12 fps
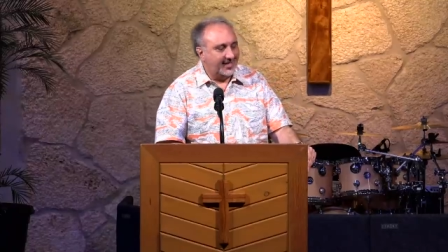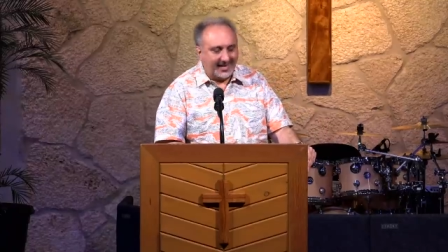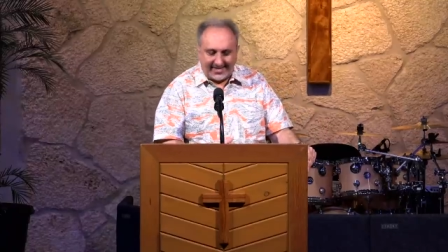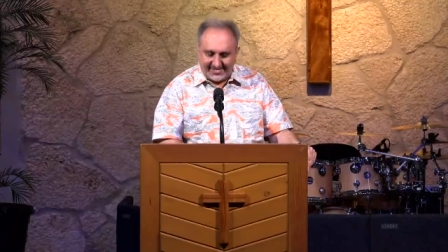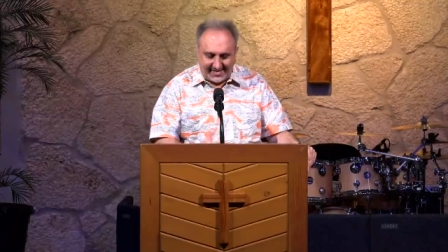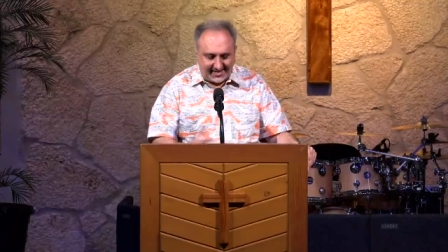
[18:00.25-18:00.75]

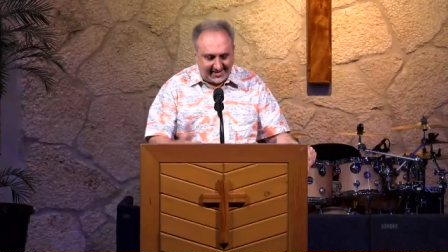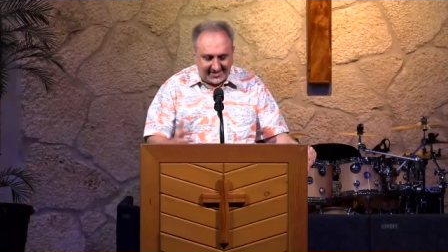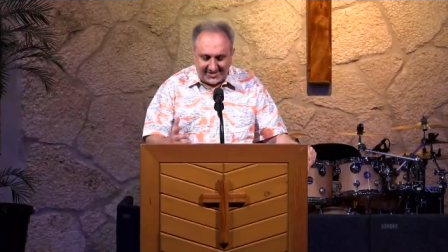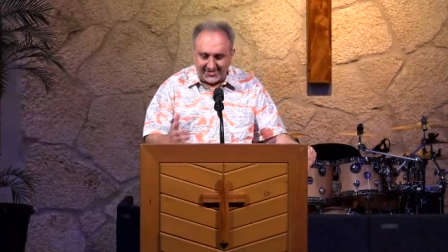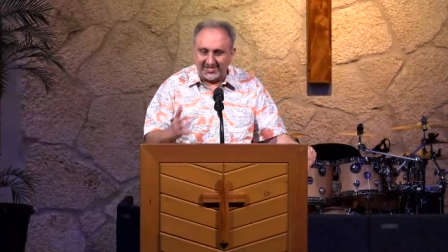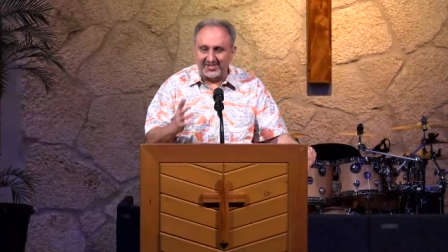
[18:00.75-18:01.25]
And I'll tell
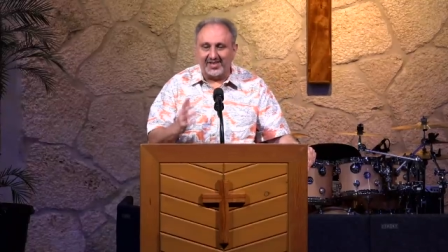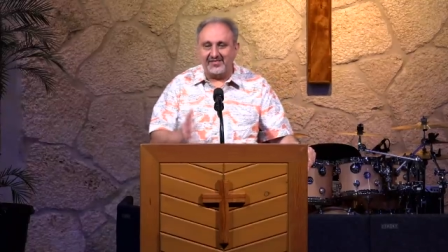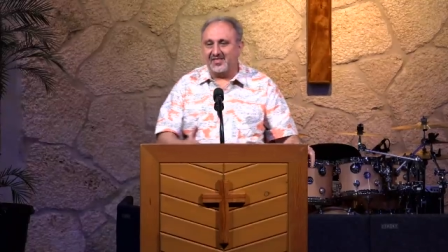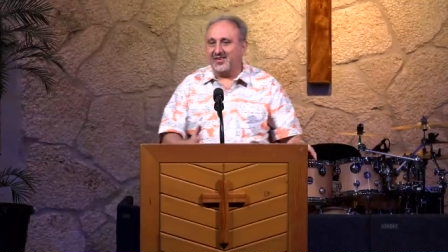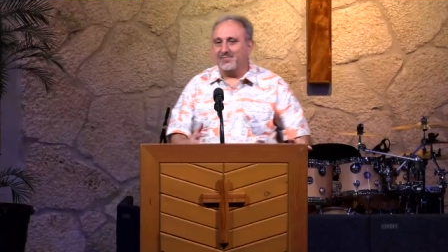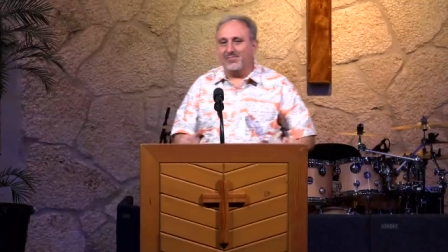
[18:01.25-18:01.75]
you, there's
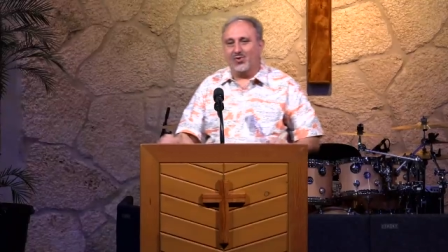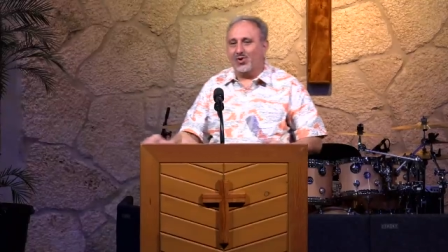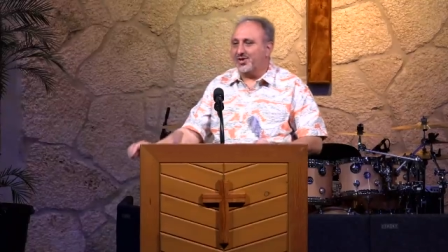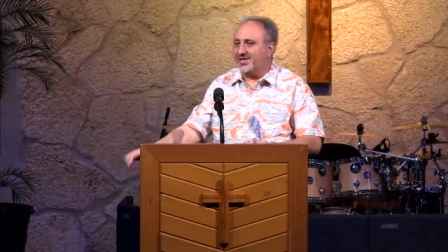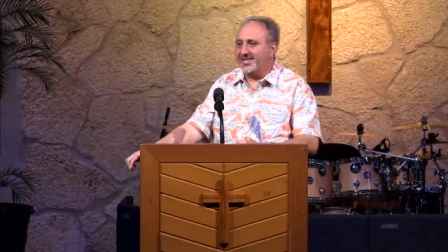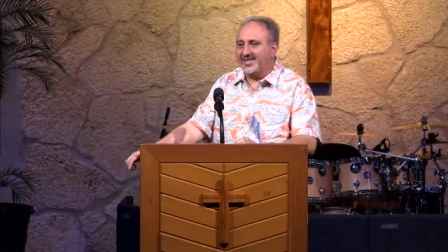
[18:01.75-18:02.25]
nothing
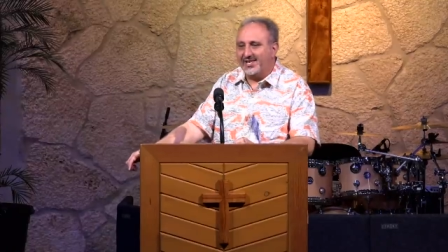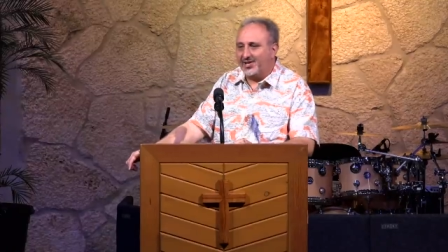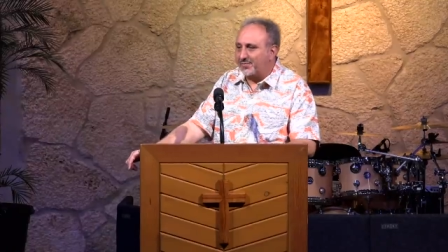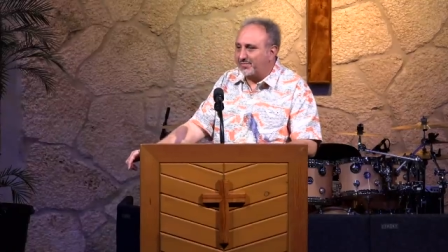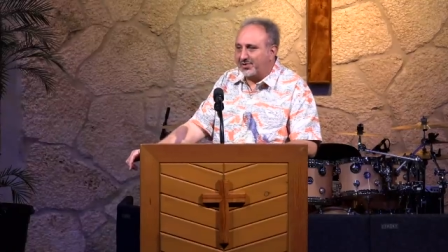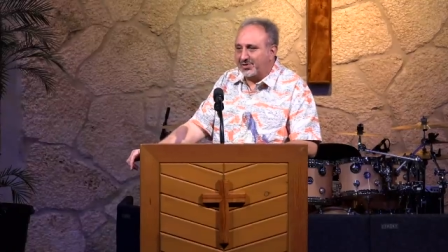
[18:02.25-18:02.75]
more
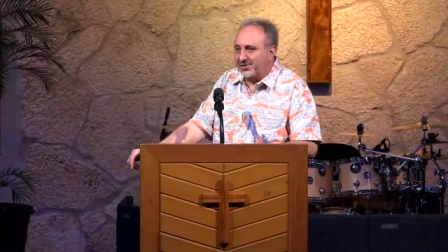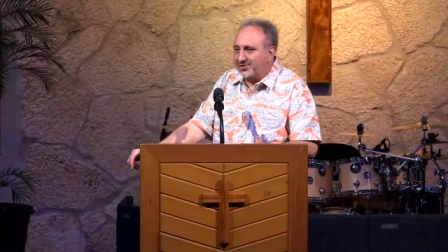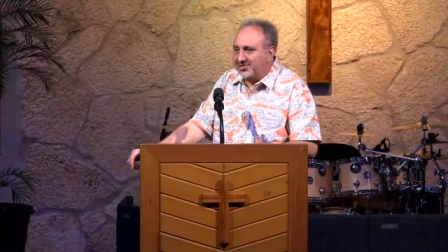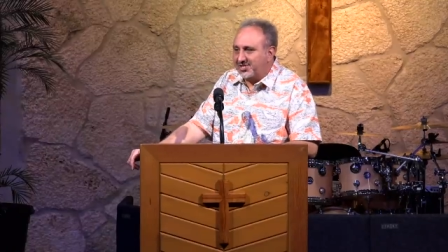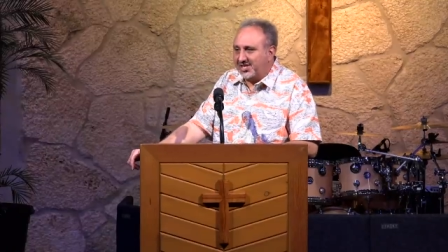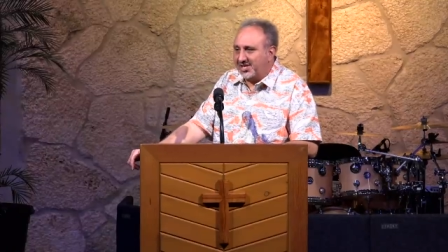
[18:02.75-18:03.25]
guilt
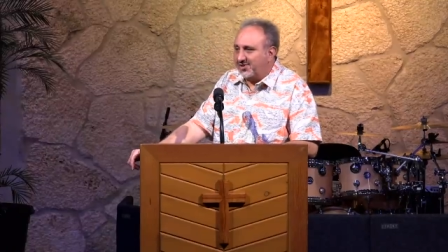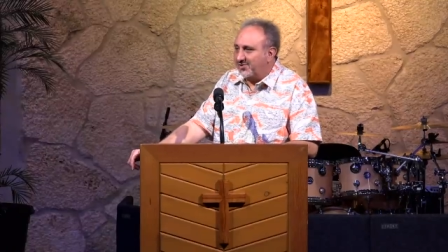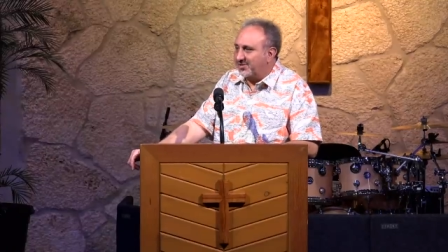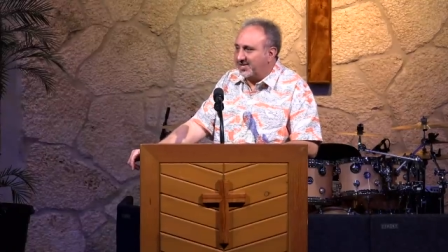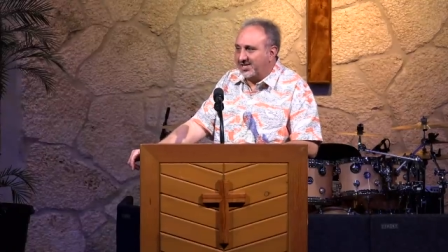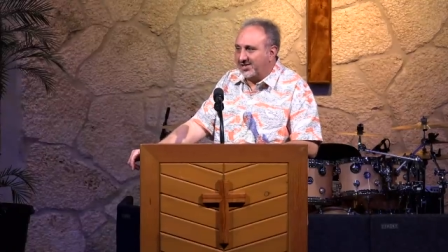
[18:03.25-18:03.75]
producing, you
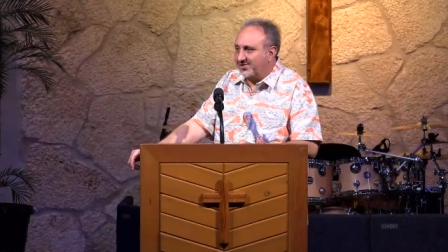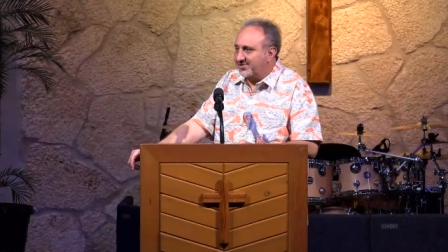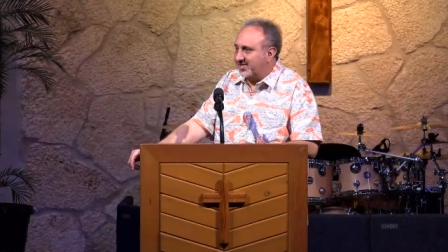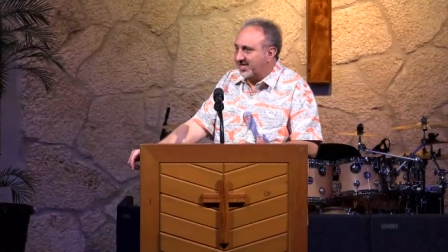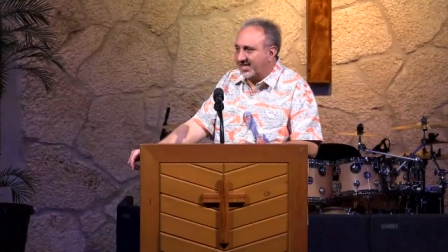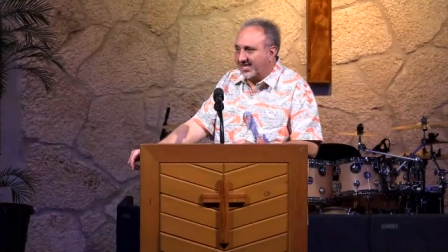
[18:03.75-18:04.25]
know,
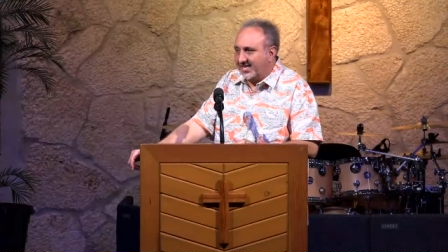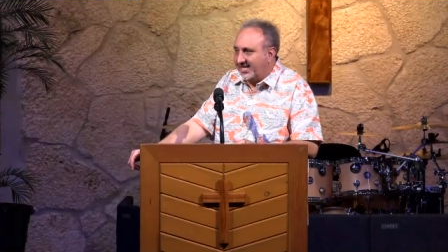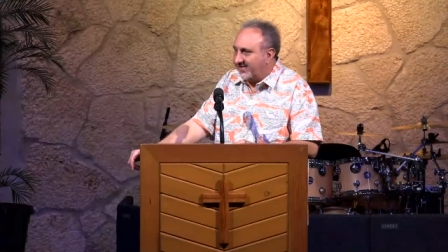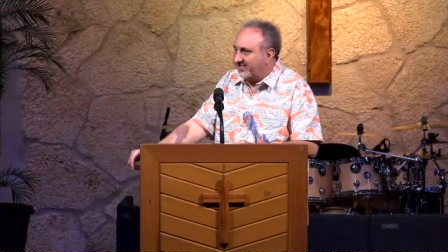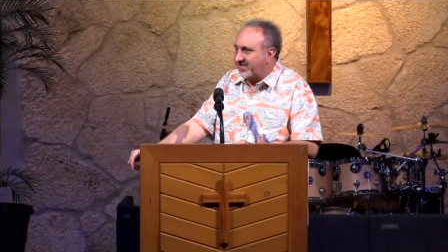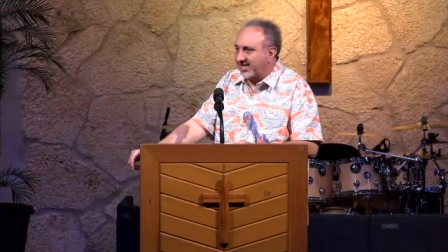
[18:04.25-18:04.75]
guilt, the
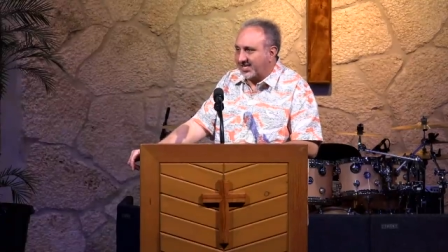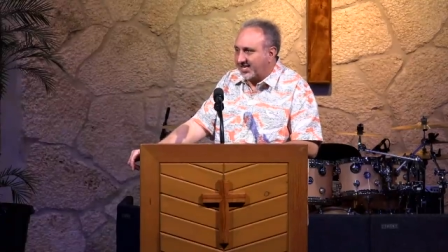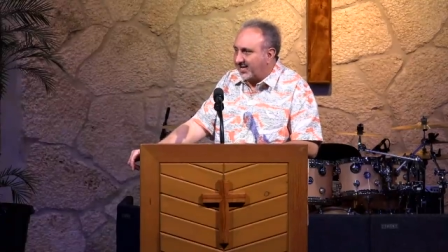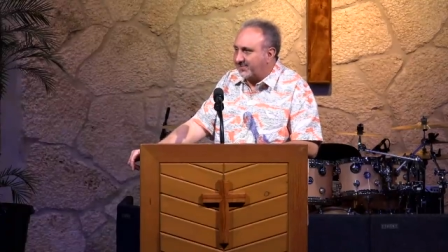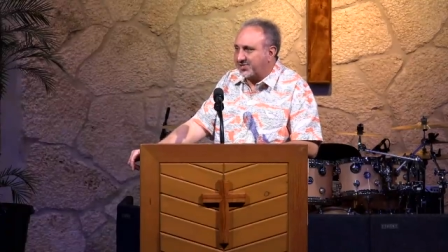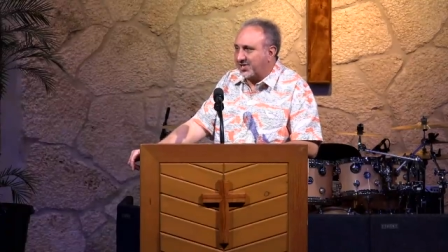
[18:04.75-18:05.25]
gift
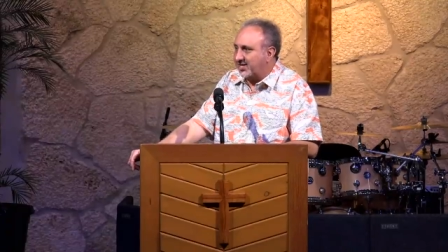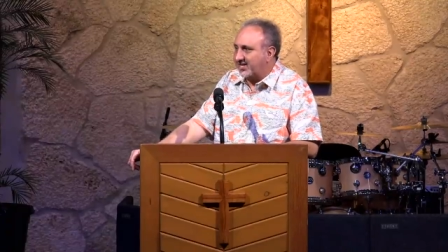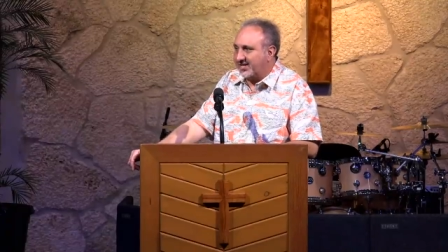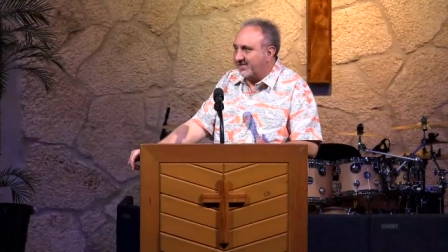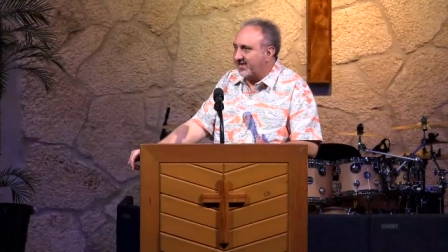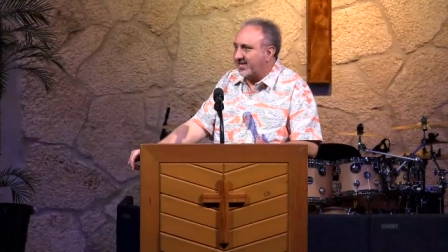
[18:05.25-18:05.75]
that keeps on